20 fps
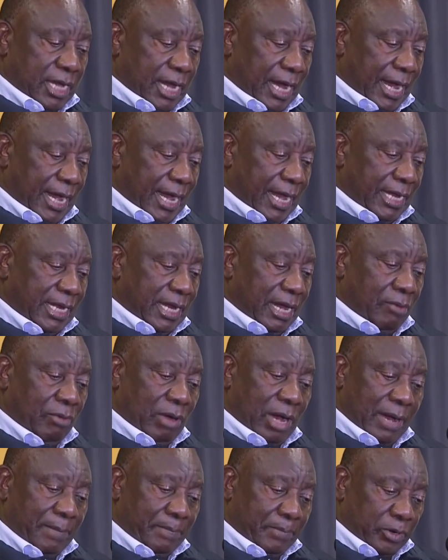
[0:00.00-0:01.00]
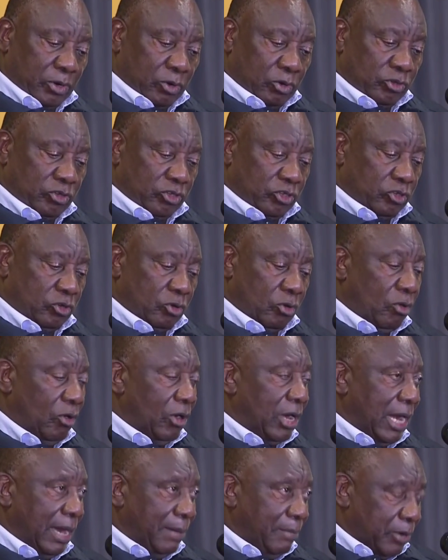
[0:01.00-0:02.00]
that should guide our
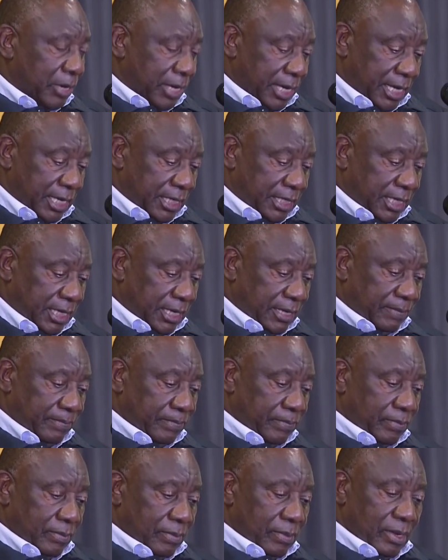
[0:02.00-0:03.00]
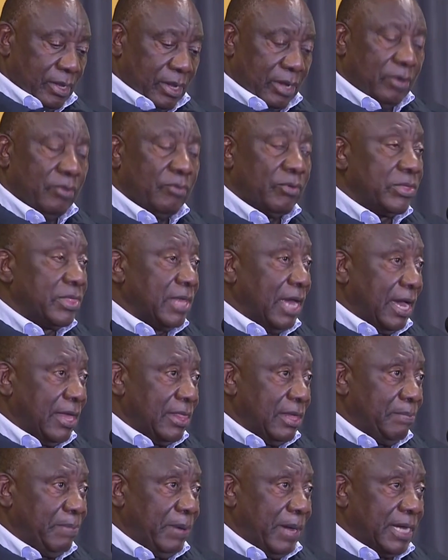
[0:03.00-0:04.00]
approach to collaborating
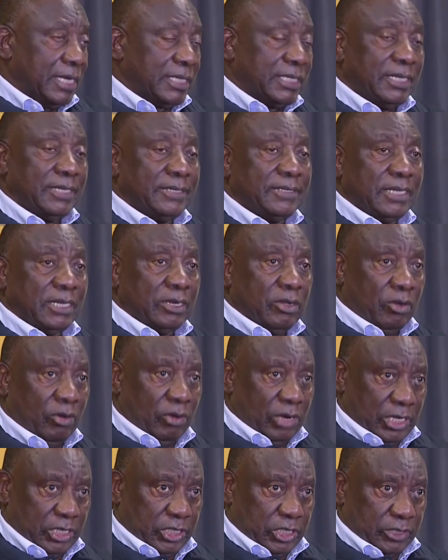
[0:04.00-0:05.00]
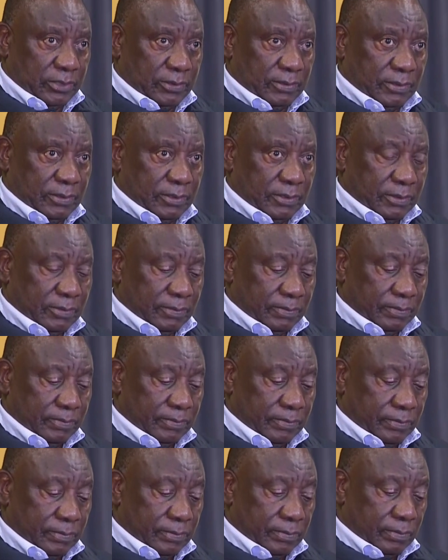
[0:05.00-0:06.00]
with other parties in coalition.
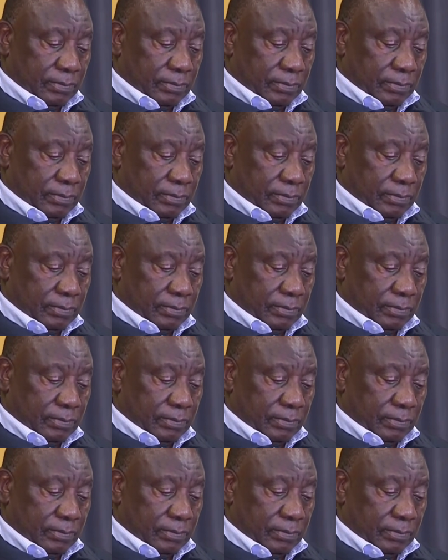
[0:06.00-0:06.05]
